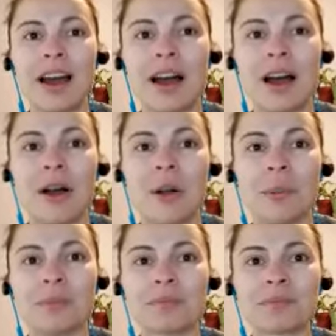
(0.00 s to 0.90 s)

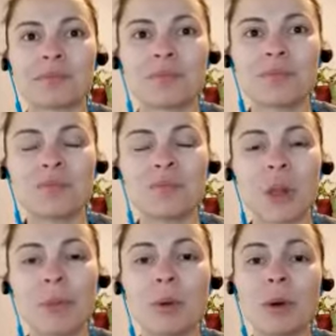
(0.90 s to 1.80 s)
Um,
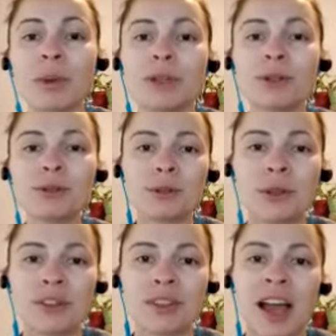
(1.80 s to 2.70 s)
but what we lose
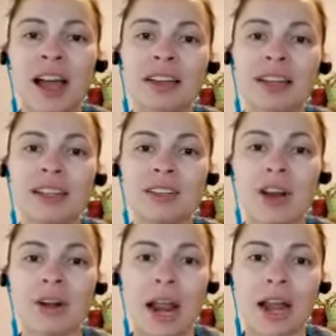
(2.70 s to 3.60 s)
with that is
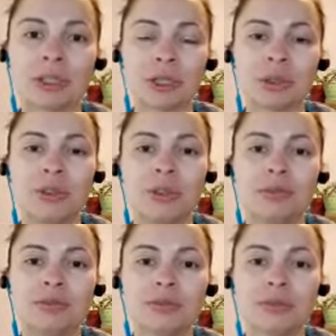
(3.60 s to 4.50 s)
our
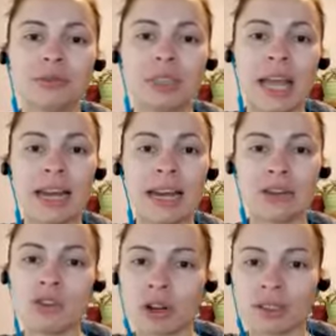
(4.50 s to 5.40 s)
natural light and
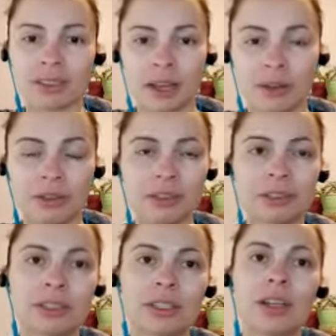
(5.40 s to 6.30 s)
dark cycles.